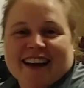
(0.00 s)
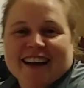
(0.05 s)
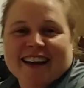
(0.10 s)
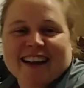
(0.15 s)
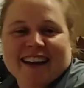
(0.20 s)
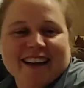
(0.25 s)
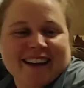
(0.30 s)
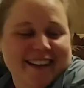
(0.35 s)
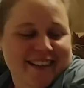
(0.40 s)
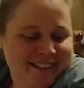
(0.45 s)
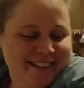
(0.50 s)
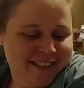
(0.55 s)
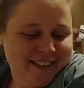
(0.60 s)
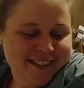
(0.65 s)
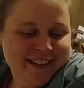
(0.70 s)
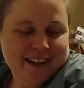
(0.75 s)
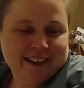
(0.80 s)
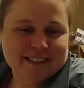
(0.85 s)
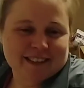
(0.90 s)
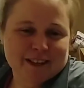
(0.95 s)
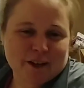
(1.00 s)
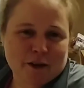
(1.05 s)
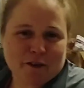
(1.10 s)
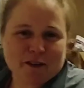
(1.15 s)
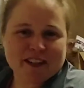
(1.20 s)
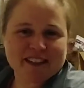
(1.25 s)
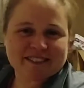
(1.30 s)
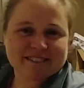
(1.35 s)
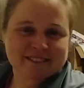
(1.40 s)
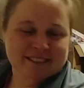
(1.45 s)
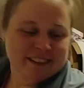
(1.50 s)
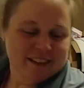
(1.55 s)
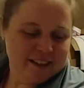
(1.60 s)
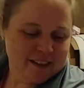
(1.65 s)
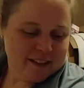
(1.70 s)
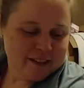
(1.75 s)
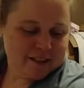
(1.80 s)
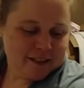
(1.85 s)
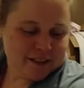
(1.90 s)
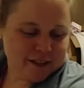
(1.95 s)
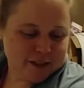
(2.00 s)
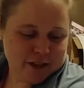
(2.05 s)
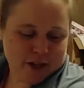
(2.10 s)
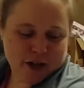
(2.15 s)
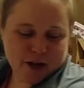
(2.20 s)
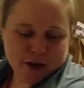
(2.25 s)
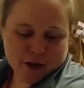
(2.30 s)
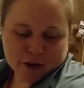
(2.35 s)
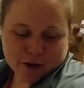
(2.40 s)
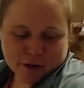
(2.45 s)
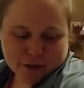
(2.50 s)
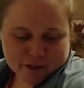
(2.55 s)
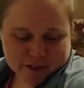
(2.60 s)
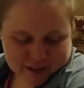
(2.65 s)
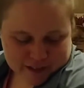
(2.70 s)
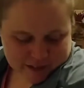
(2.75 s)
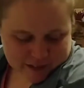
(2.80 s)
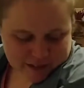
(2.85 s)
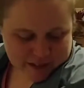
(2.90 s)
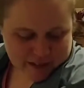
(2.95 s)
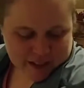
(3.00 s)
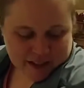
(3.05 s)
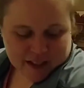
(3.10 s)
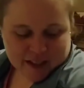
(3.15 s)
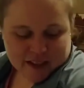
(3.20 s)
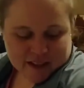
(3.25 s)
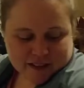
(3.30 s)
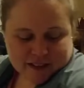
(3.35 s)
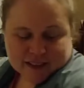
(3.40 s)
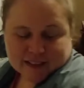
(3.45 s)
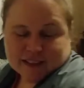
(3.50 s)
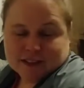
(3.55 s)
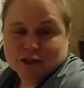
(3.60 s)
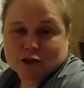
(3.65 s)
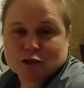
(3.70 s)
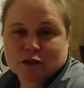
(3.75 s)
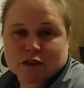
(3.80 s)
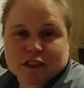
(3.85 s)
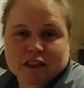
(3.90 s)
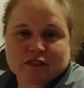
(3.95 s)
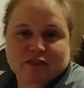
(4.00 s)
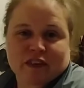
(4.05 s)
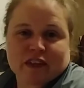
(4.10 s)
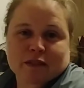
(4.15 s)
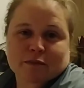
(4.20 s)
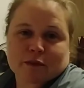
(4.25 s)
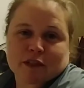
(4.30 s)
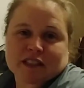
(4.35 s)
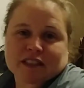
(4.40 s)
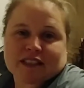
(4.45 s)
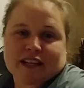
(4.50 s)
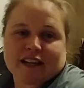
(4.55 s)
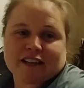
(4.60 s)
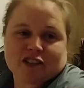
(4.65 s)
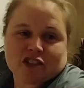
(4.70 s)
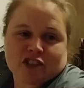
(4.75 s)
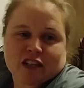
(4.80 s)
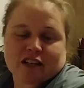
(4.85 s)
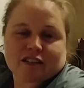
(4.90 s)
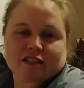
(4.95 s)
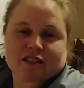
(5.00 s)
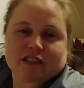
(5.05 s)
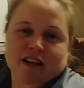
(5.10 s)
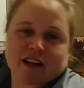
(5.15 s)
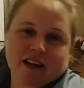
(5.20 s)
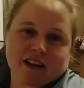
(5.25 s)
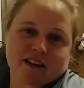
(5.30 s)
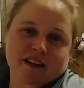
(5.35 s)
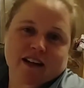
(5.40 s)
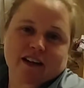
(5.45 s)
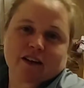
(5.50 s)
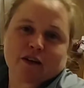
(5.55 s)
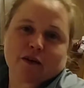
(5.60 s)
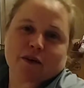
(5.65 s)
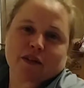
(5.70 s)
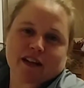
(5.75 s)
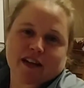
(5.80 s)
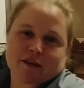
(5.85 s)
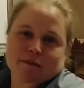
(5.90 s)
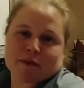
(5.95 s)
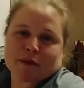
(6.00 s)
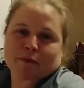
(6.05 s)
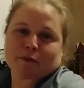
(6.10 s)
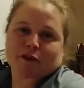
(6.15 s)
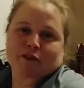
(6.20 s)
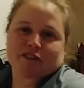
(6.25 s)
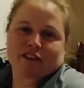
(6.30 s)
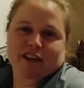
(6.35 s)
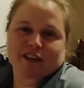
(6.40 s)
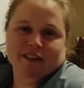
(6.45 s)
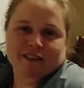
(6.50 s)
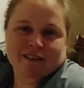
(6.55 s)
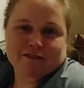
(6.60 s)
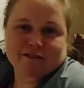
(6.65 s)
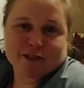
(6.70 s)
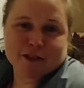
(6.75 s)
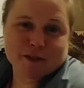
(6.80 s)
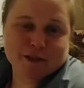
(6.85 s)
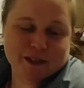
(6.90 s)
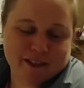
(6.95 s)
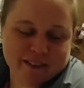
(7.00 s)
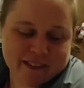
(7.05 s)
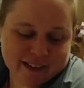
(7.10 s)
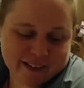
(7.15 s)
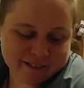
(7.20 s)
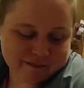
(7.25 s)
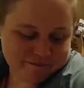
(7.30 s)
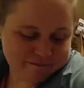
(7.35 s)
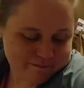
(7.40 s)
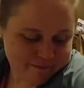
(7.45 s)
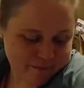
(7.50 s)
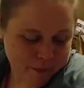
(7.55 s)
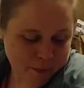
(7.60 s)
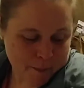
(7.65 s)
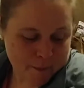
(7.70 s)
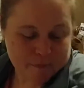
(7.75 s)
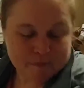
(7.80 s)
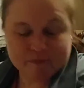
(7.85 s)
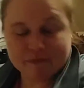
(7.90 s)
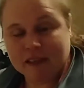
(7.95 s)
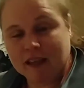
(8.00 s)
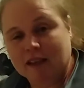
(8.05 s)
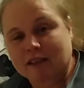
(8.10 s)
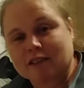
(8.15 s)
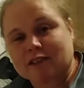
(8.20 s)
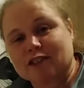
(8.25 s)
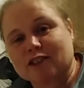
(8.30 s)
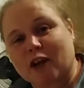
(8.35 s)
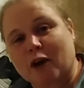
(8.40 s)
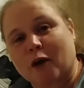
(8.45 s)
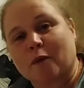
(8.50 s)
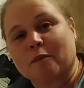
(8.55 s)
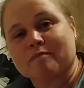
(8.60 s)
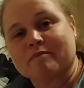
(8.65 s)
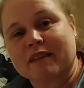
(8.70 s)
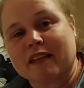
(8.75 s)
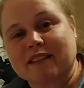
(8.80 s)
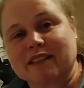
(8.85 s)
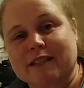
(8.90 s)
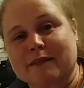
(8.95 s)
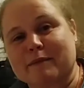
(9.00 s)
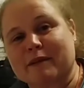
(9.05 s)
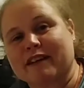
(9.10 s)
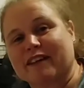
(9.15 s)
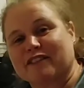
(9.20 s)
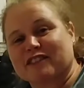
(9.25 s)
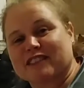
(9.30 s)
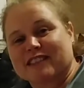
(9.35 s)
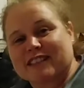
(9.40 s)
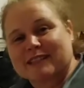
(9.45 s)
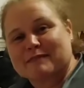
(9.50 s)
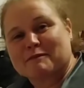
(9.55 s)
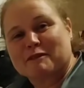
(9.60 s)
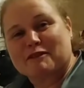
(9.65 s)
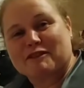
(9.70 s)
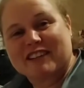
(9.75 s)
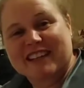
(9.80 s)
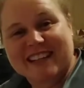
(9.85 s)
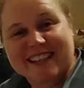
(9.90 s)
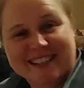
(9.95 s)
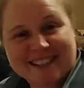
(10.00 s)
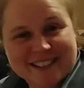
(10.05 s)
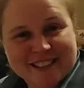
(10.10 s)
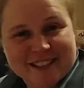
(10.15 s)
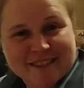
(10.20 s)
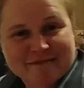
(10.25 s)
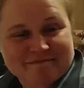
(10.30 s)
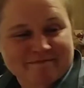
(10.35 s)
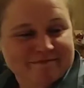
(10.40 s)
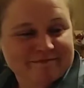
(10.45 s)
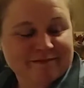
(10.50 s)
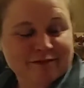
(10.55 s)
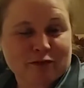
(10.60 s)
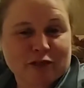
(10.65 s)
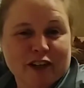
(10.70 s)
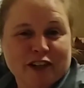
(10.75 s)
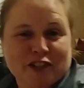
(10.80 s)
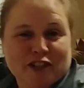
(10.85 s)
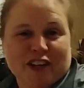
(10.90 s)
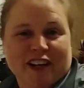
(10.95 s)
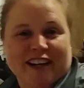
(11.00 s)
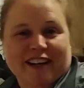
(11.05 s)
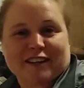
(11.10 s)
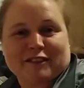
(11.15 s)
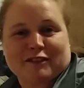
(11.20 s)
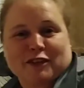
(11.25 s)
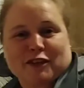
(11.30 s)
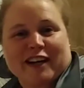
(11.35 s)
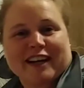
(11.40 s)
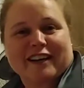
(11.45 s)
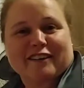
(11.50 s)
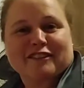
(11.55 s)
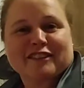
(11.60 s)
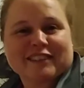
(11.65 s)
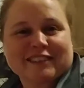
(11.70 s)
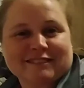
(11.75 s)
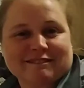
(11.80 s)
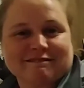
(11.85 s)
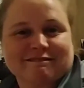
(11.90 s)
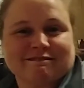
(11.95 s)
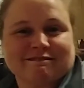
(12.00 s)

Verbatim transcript: Hi, guys. How's it going? So, Suzi's Facebook status changed today, and I know a lot of people are very confused on that. So, has anybody ever seen the movie Hitch? Raise your hand if you have.